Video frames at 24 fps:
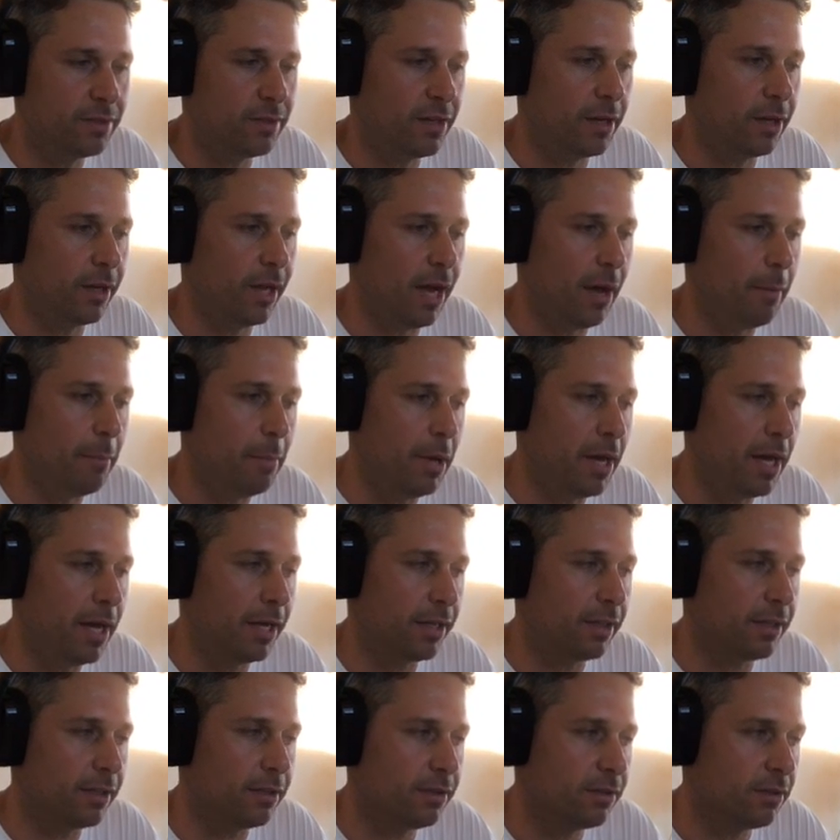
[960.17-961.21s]
I got back
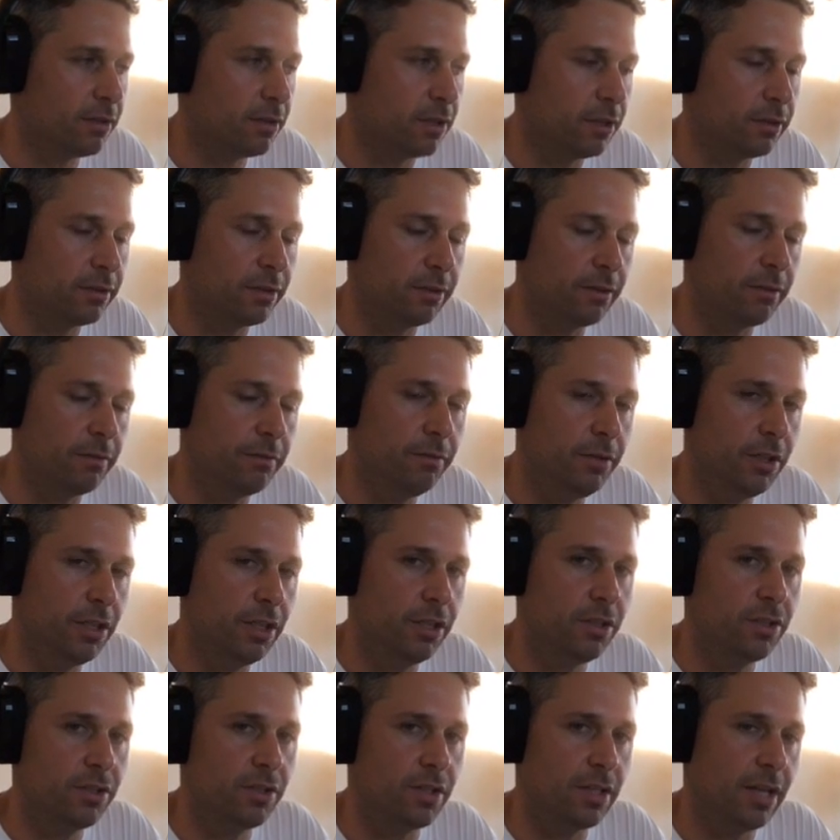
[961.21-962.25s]
and looked at the
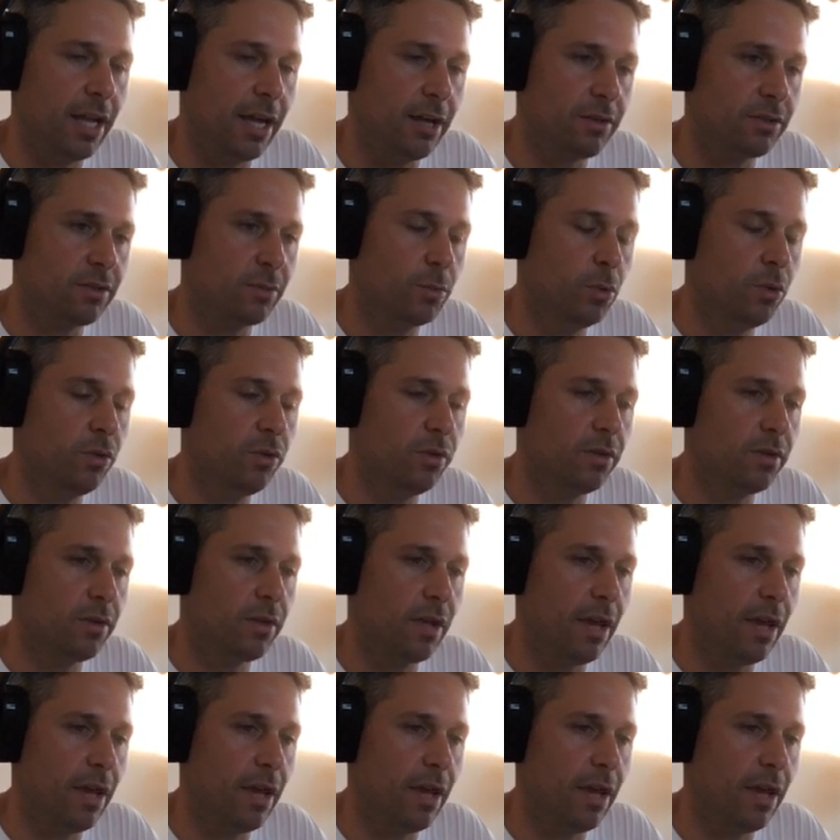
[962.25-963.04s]
footage and how smooth